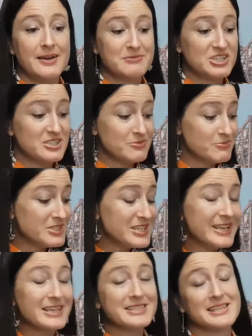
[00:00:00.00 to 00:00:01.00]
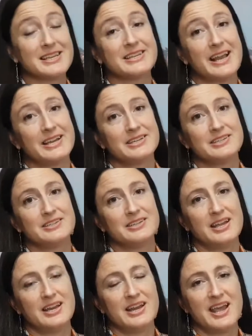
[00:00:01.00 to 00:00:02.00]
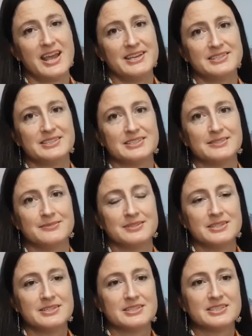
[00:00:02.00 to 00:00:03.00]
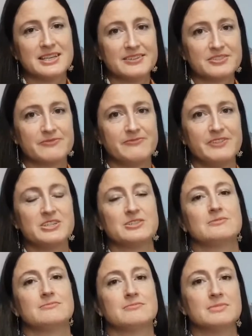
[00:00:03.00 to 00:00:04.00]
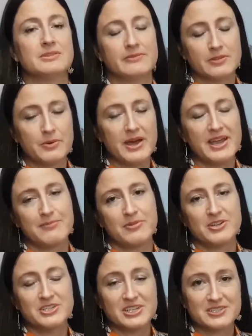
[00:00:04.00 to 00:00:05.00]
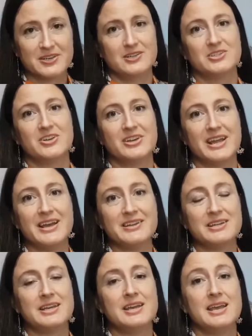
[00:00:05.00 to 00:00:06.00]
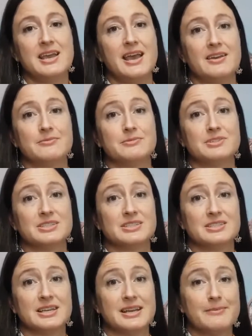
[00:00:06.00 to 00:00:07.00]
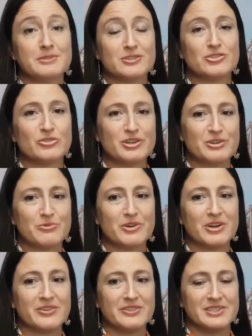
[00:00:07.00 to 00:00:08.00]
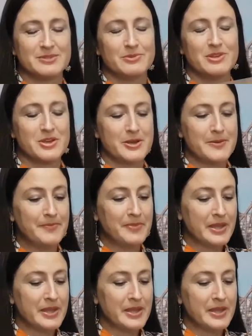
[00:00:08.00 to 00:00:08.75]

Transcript: She's ridiculously talented and has such vision for the way a project's going to turn out, and it was an absolute joy to work on this with her.